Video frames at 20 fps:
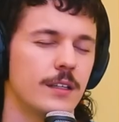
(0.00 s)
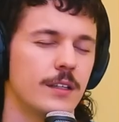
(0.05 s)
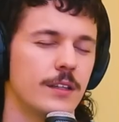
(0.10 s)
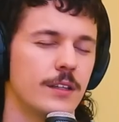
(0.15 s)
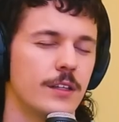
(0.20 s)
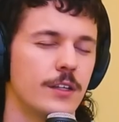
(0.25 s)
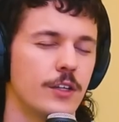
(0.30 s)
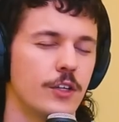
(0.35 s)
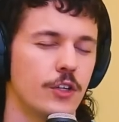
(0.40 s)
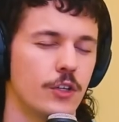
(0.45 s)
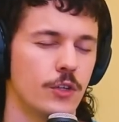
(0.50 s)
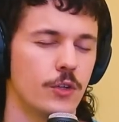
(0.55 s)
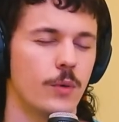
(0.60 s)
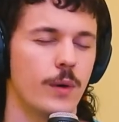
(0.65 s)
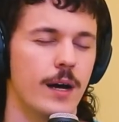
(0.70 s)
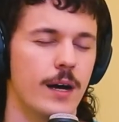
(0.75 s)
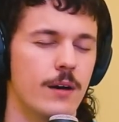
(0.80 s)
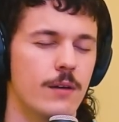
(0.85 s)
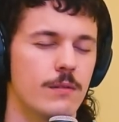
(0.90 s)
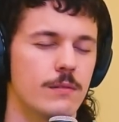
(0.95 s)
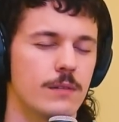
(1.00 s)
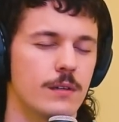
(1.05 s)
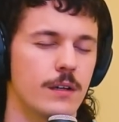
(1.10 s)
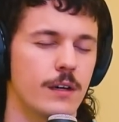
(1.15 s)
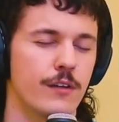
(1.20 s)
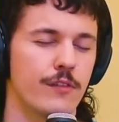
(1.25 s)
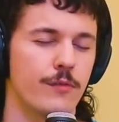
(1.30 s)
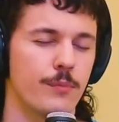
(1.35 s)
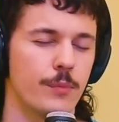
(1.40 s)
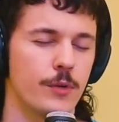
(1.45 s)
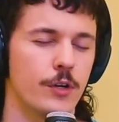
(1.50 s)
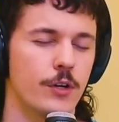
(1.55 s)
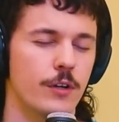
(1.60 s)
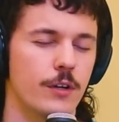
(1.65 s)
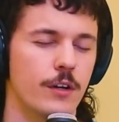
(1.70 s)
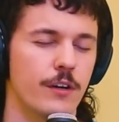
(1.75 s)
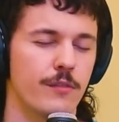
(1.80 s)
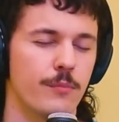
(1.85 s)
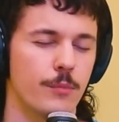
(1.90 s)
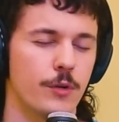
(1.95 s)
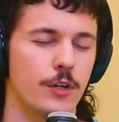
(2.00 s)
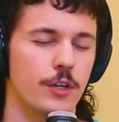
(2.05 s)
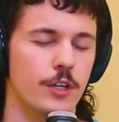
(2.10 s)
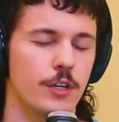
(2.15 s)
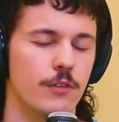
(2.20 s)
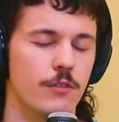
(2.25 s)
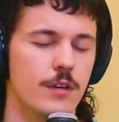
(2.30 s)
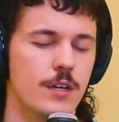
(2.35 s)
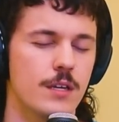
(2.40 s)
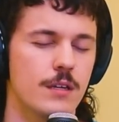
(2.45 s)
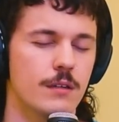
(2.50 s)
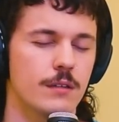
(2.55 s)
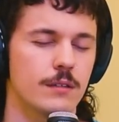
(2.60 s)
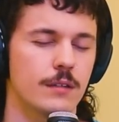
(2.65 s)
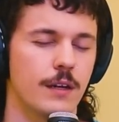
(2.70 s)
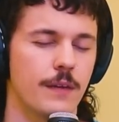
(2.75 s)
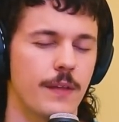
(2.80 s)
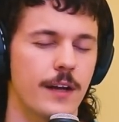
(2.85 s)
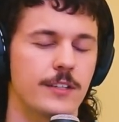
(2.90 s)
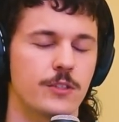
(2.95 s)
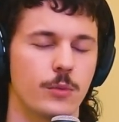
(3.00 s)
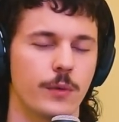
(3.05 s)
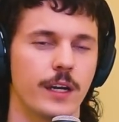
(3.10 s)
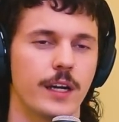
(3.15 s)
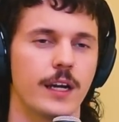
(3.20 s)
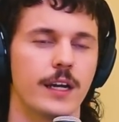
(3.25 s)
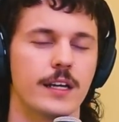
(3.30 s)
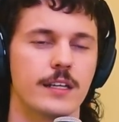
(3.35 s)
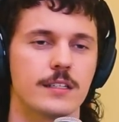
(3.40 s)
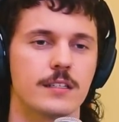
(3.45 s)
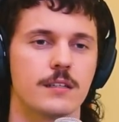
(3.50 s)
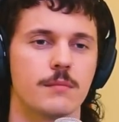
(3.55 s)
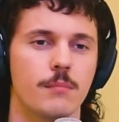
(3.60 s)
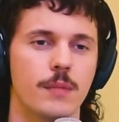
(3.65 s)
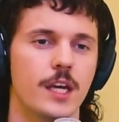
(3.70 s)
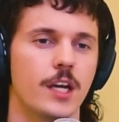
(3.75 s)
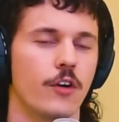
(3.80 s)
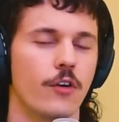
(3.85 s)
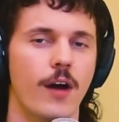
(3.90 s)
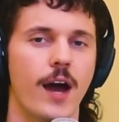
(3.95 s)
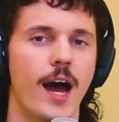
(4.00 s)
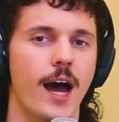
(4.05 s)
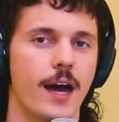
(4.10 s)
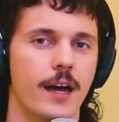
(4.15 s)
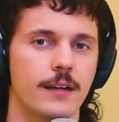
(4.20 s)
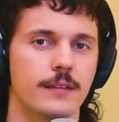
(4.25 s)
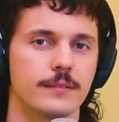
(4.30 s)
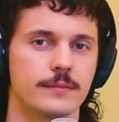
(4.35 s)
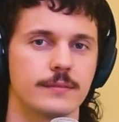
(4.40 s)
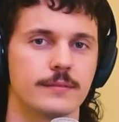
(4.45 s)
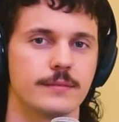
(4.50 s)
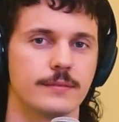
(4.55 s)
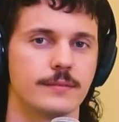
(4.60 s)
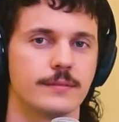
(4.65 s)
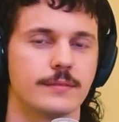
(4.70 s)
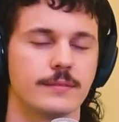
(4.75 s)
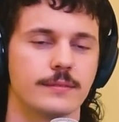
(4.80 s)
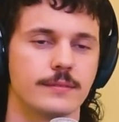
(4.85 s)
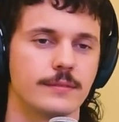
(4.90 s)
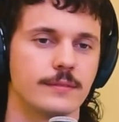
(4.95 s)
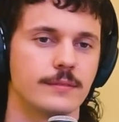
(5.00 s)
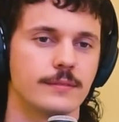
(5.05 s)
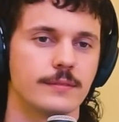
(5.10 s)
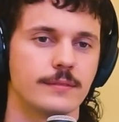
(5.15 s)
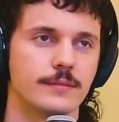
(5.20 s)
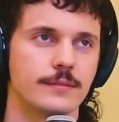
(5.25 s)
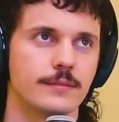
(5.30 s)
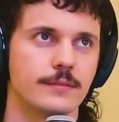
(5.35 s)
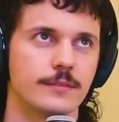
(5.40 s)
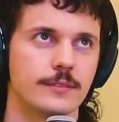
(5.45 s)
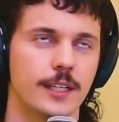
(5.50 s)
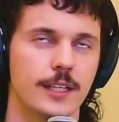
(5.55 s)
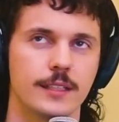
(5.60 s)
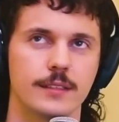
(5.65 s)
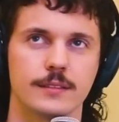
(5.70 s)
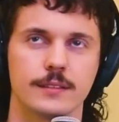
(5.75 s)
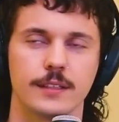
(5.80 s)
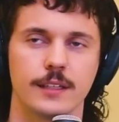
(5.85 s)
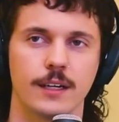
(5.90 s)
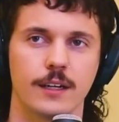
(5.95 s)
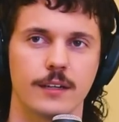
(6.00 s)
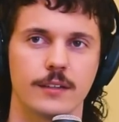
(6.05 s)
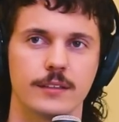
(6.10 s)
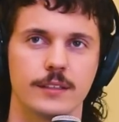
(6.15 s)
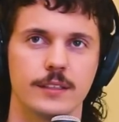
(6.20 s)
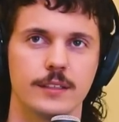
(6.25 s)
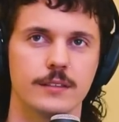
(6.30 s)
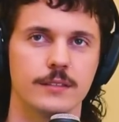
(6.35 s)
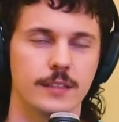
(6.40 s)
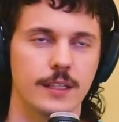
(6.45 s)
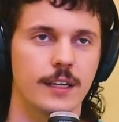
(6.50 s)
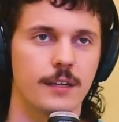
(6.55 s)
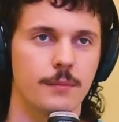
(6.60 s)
U out of Mercury, and that's what it is. Me cry. Right? The R and the U?